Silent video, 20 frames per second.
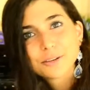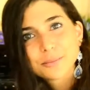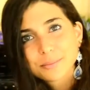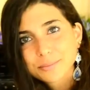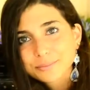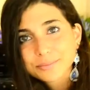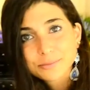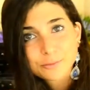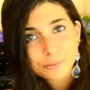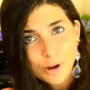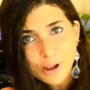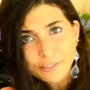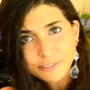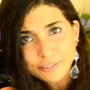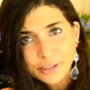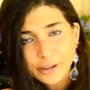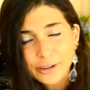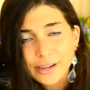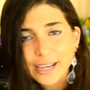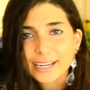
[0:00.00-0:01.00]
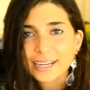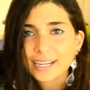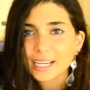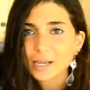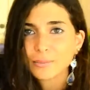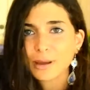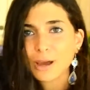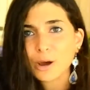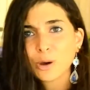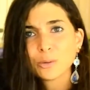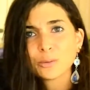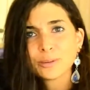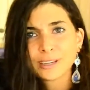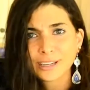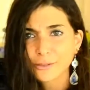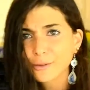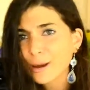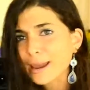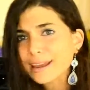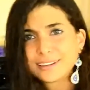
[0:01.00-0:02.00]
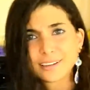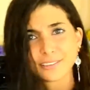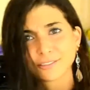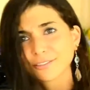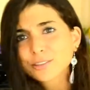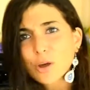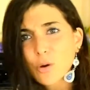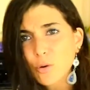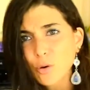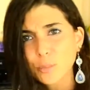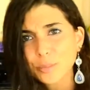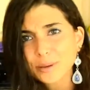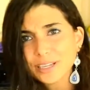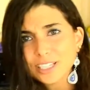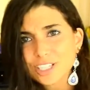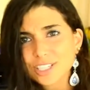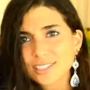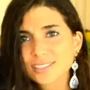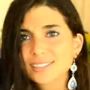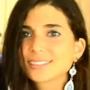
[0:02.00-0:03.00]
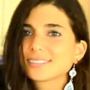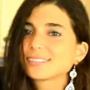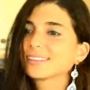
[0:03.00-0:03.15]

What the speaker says: from Rafley Organic, my own crate of local peaches.